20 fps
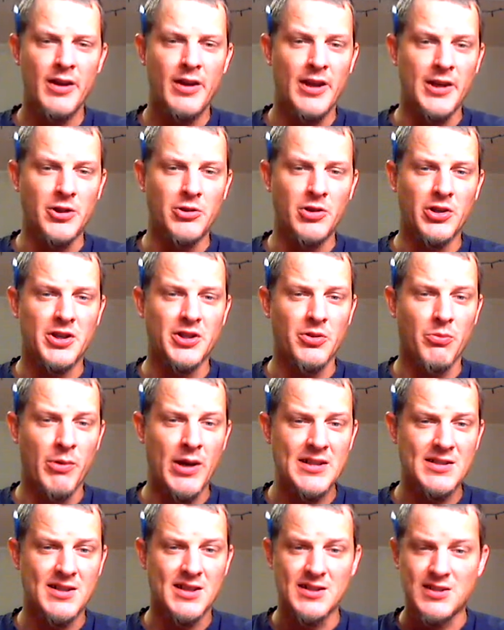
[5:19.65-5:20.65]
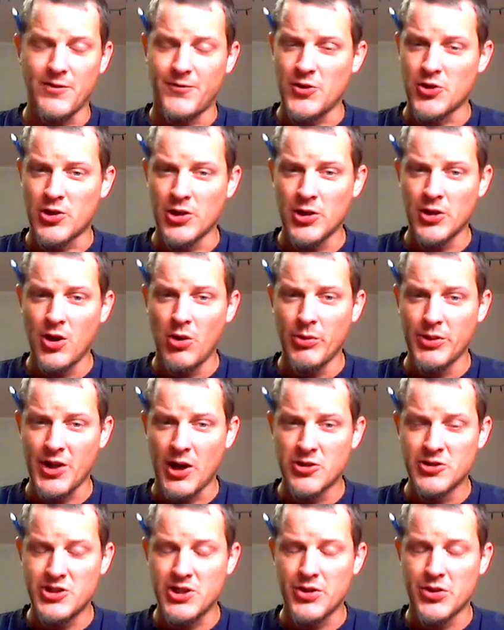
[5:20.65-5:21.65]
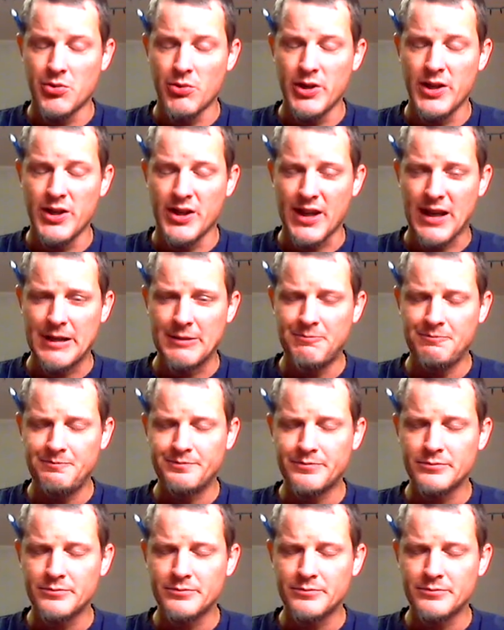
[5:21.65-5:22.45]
And you look at the Redskins, if you're going to go with RG3 again,